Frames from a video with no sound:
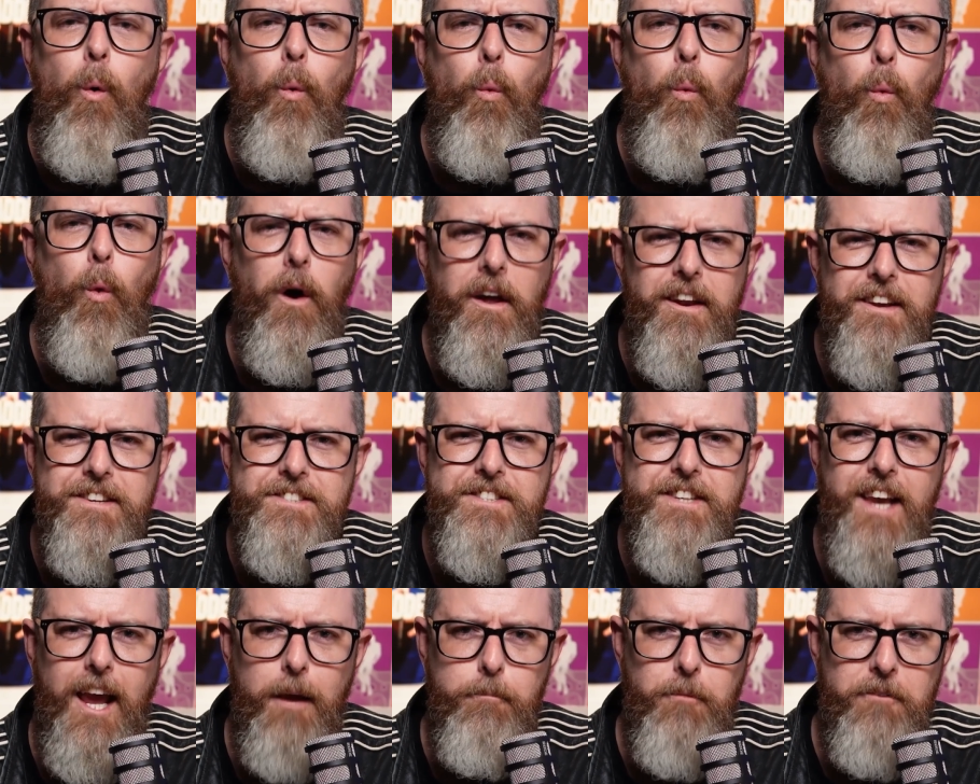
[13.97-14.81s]
What
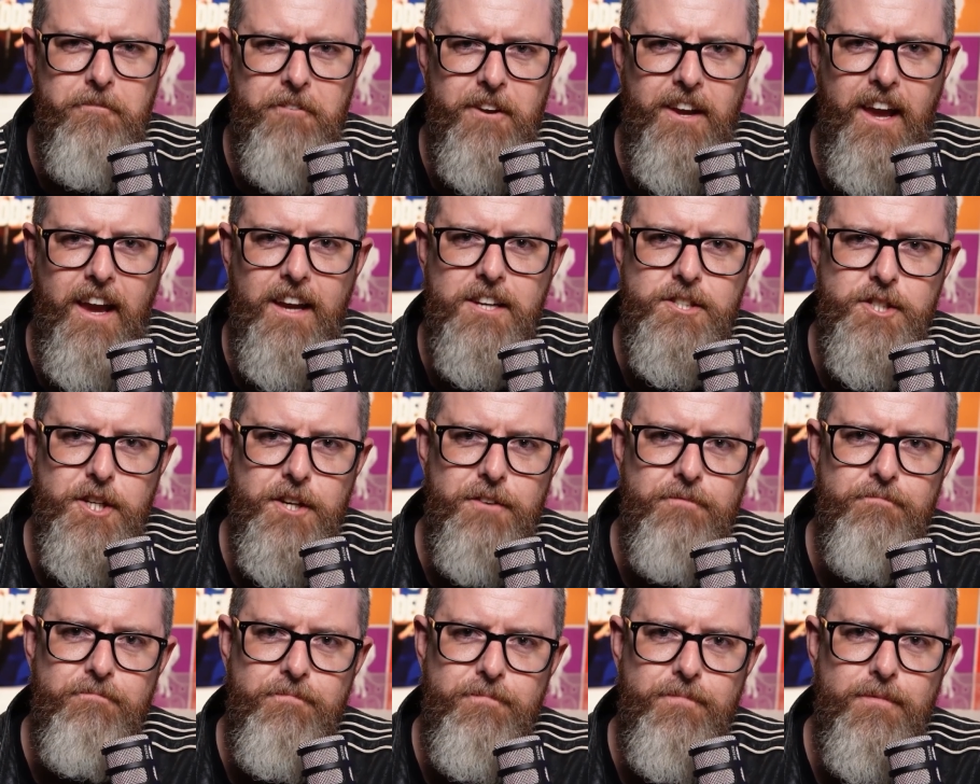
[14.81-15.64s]
is
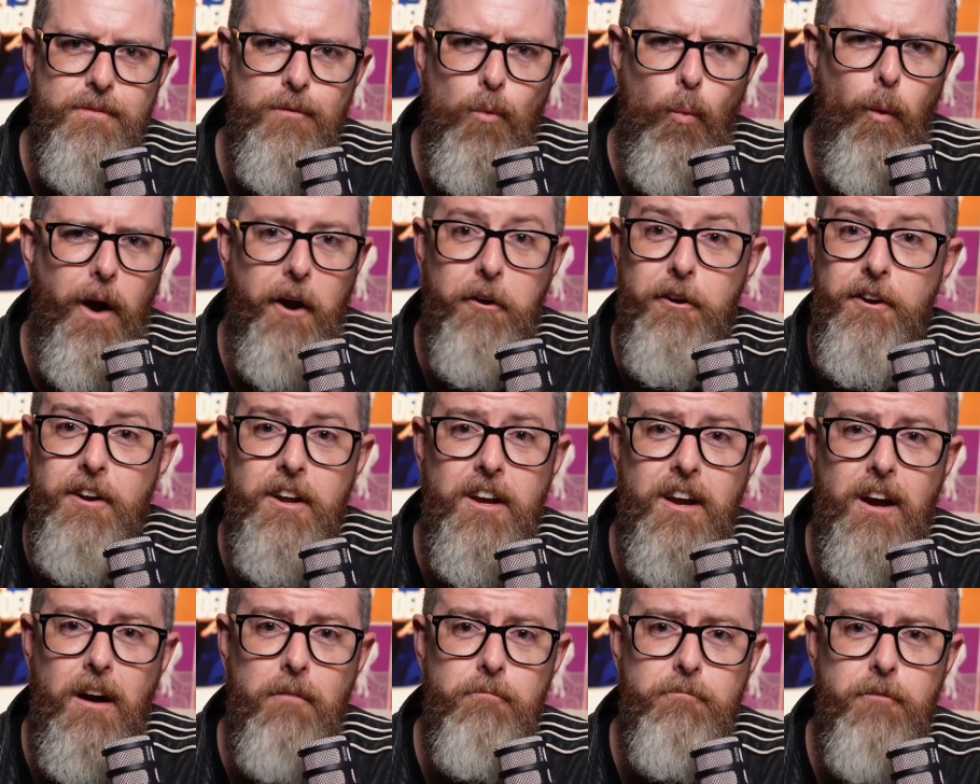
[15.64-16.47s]
gamification? Where did
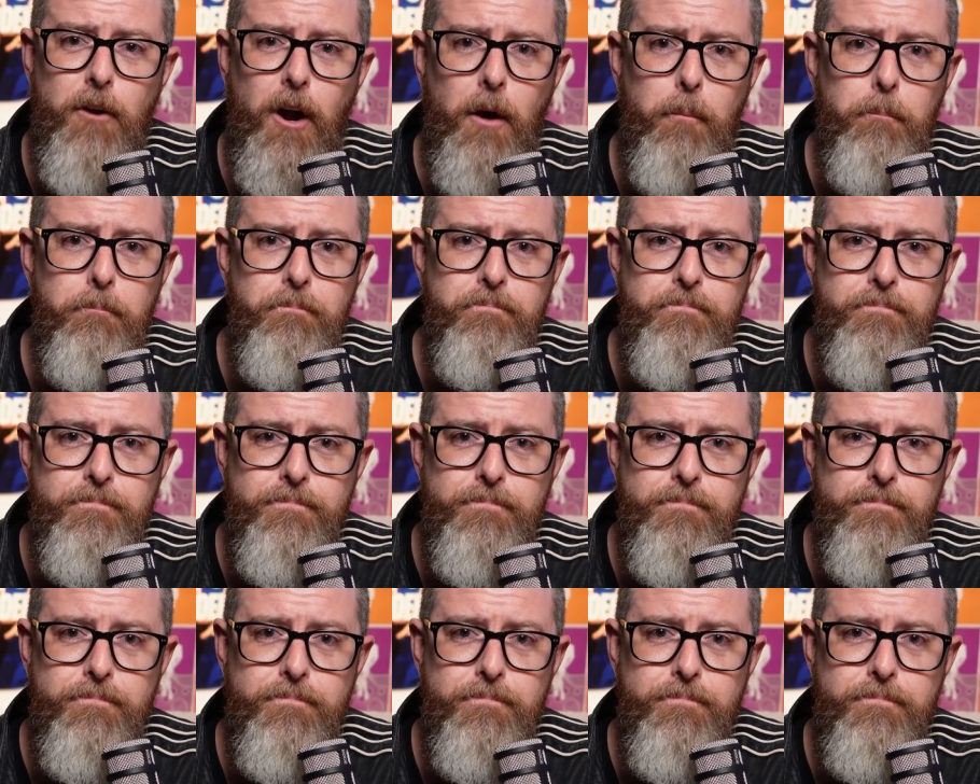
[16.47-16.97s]
it come from?